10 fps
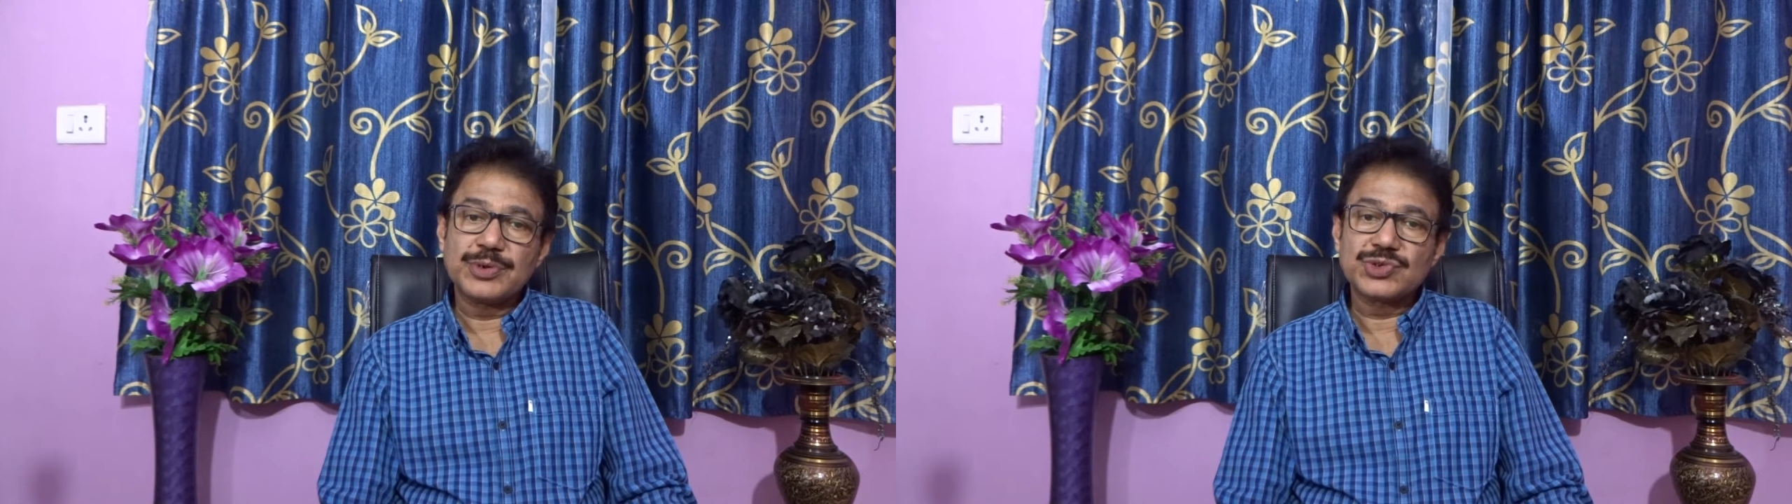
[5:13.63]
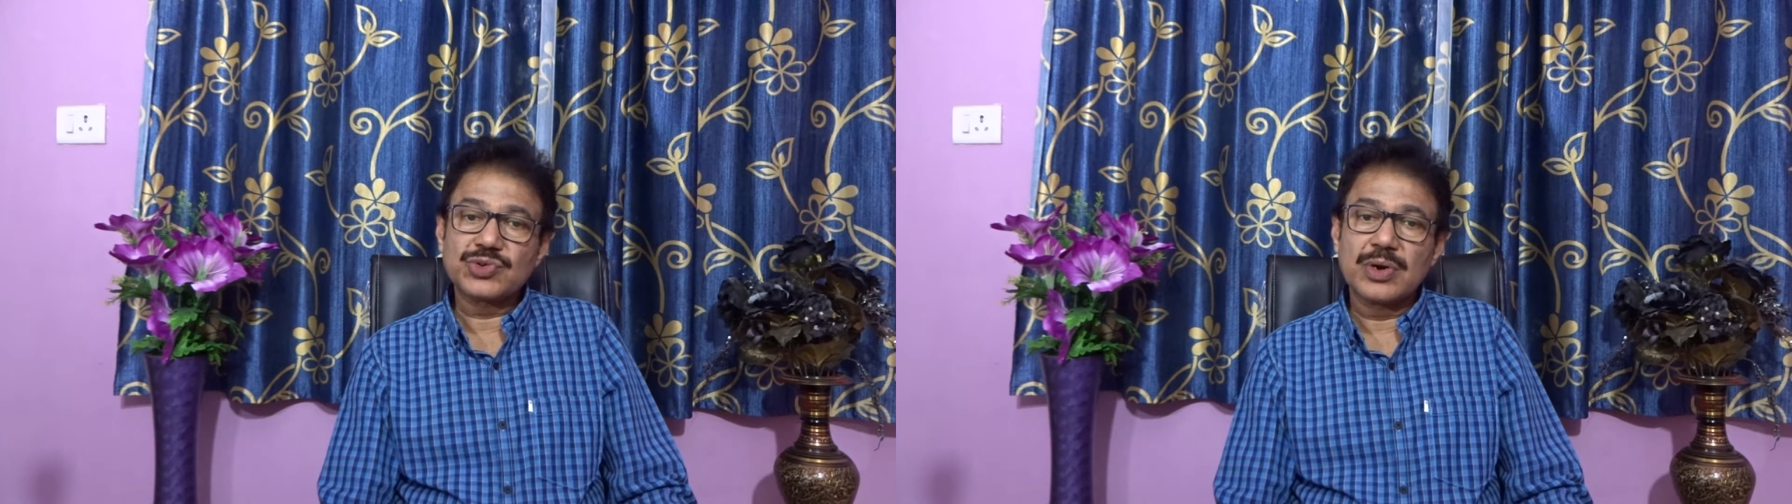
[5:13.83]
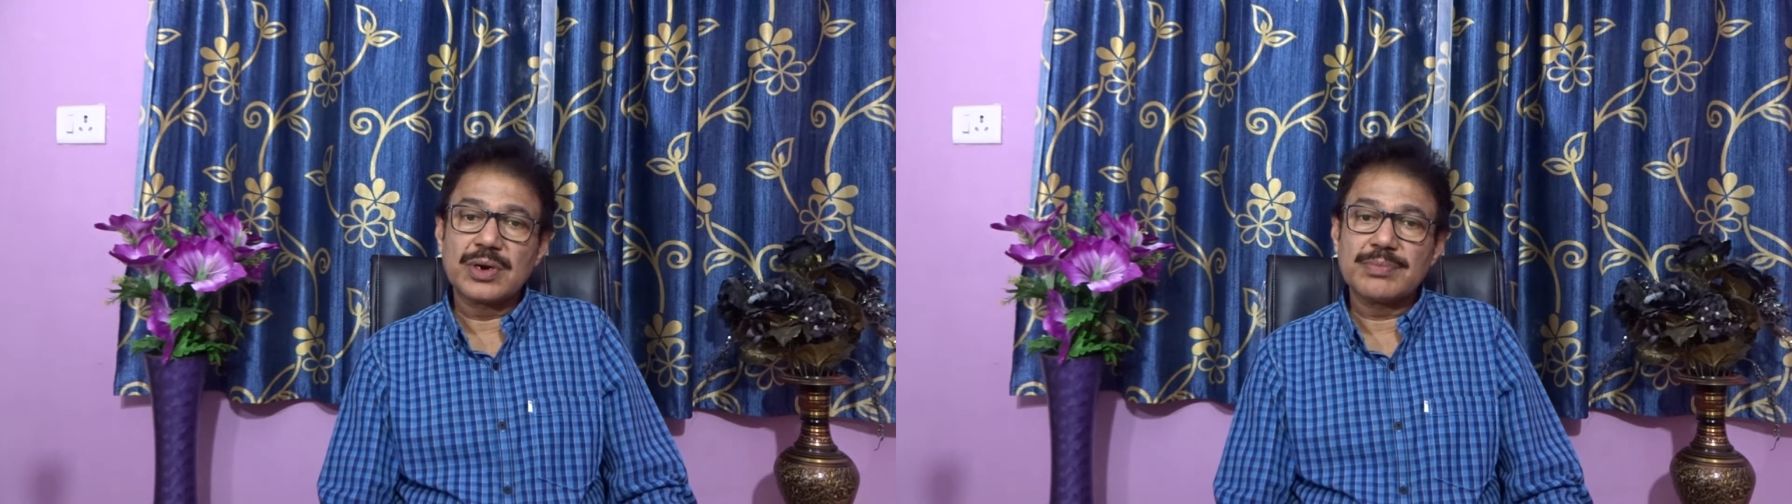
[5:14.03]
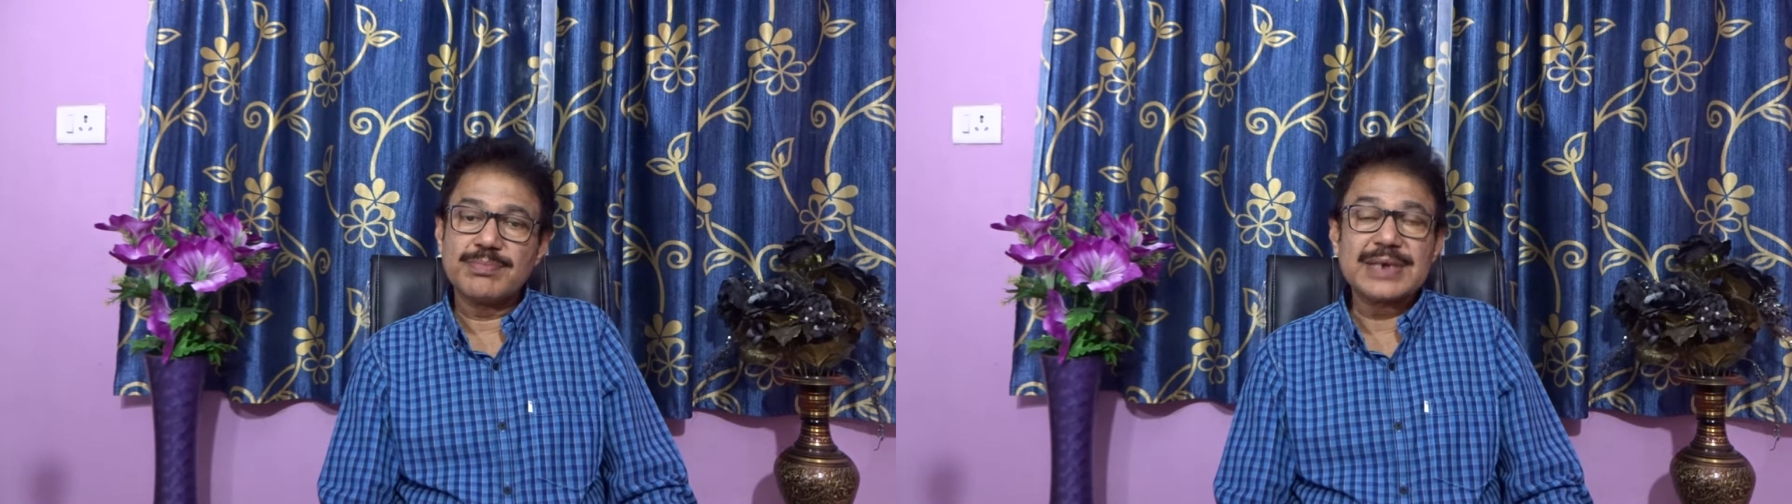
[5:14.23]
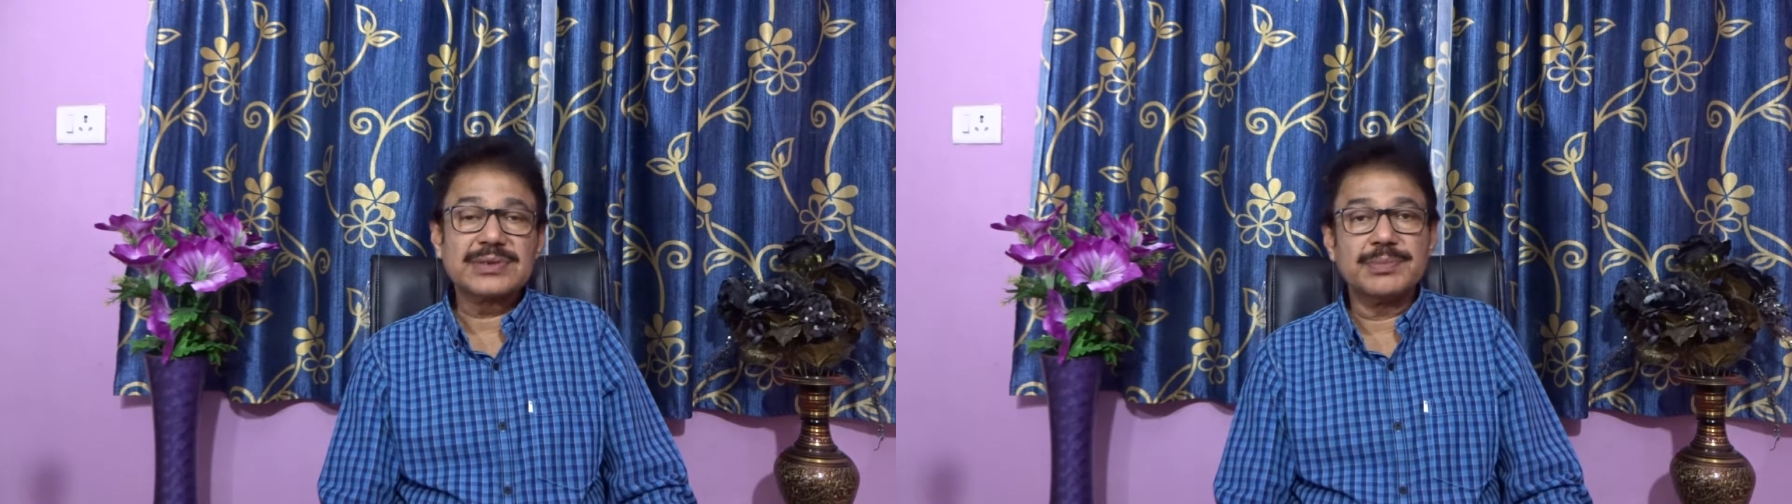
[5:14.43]
is called
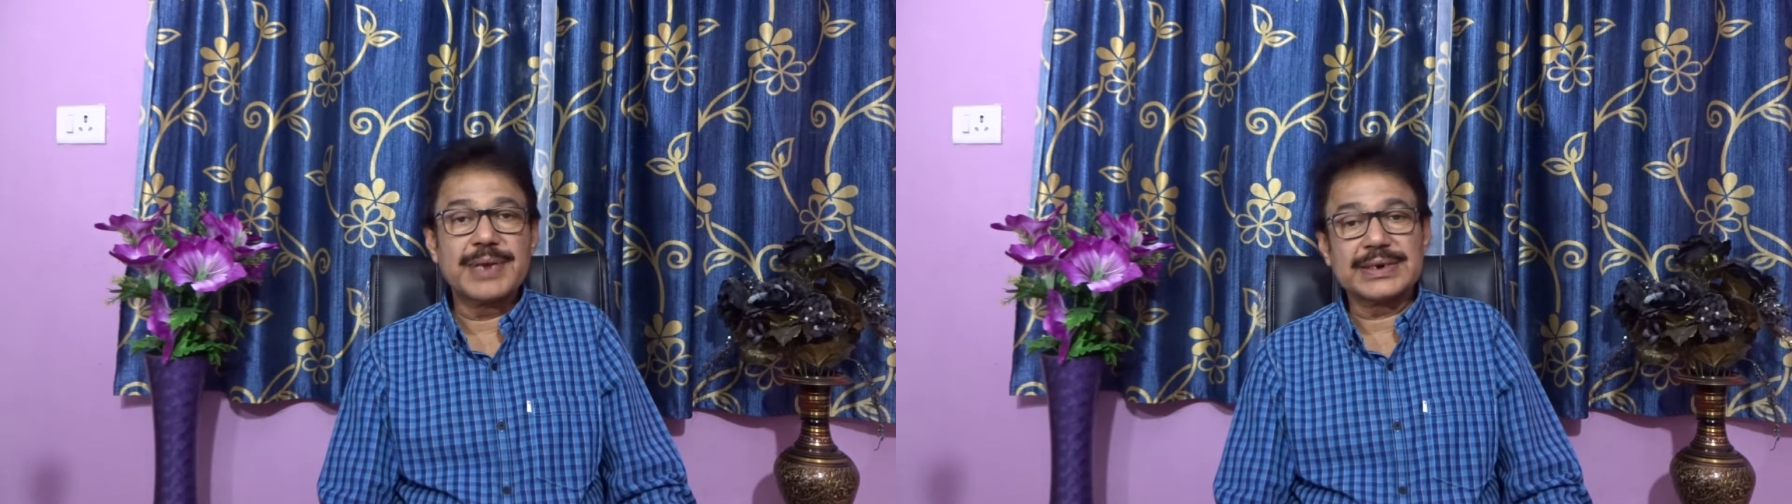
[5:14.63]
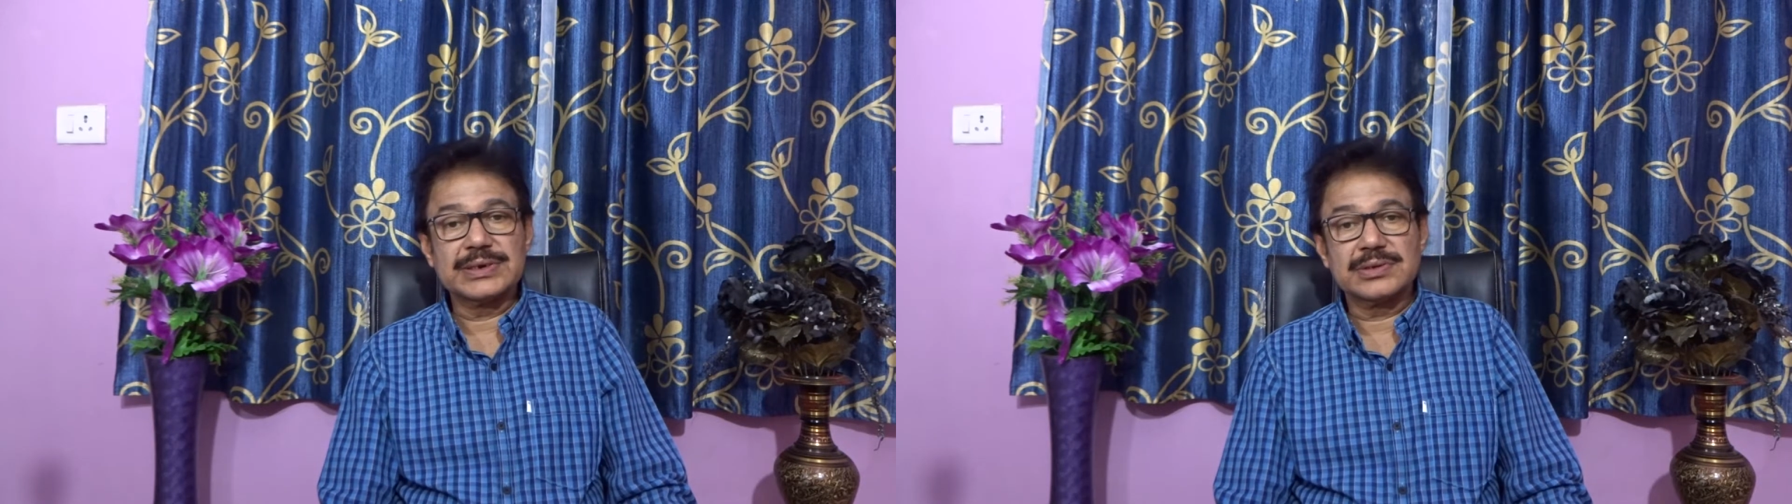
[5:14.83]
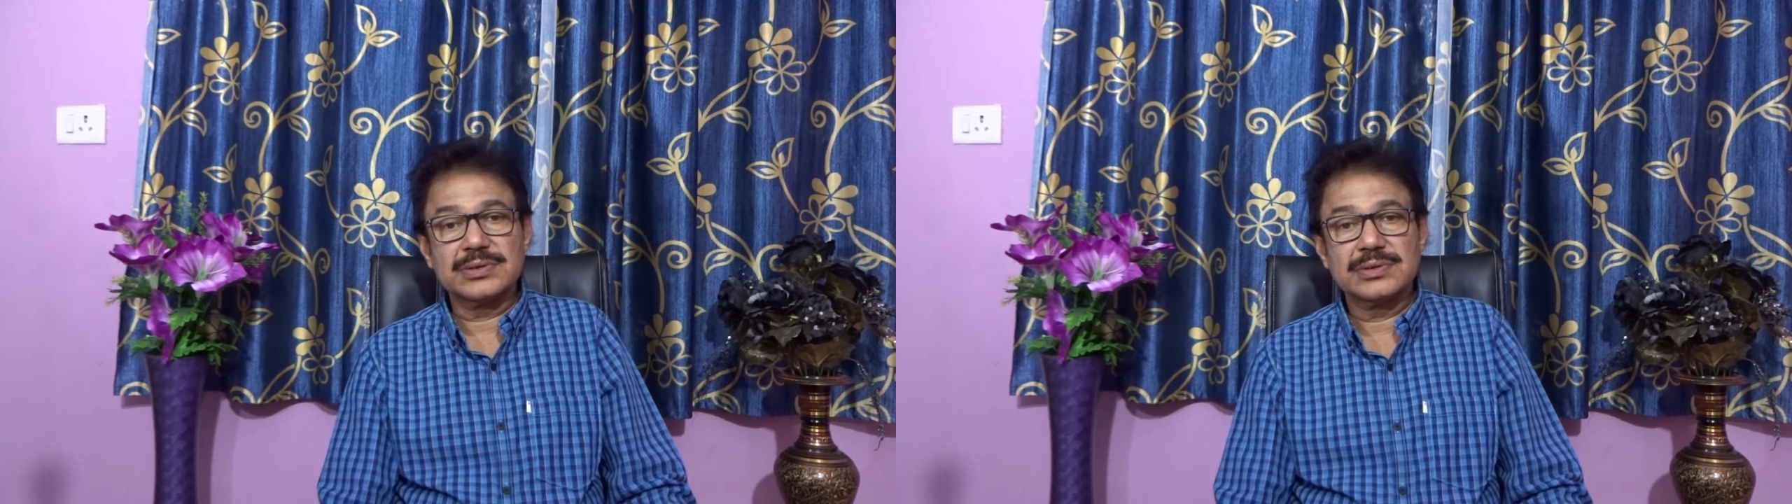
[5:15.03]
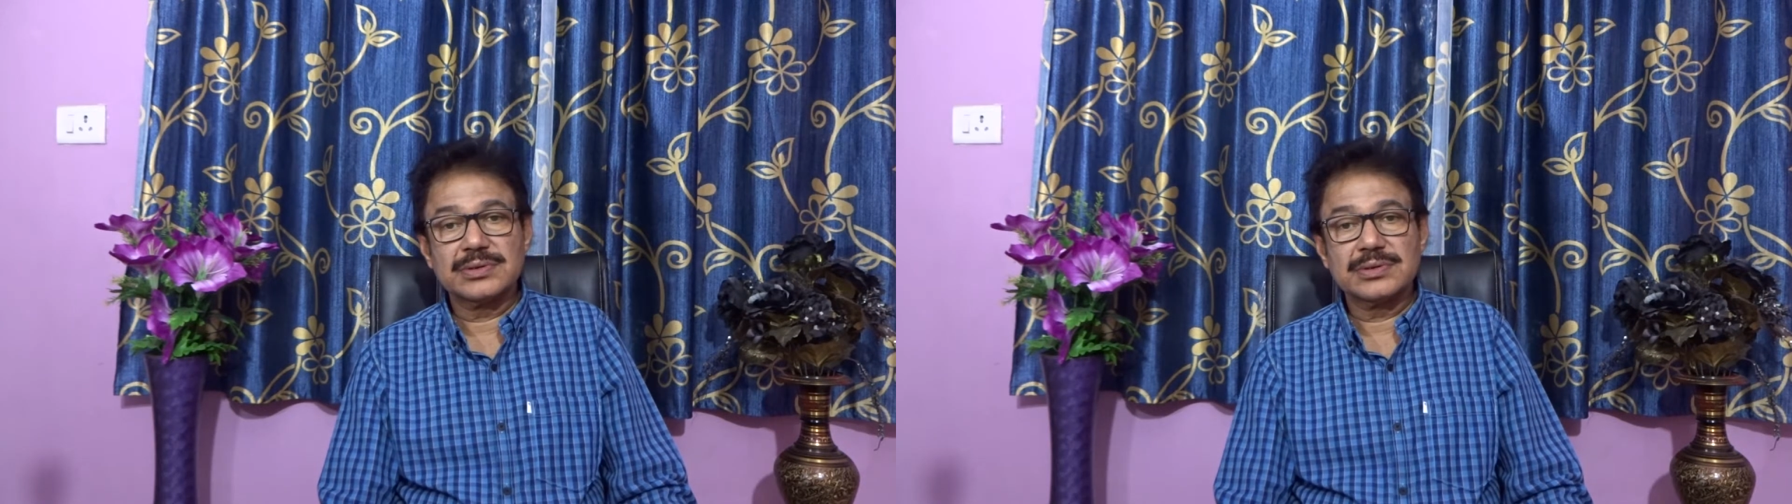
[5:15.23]
massive practice.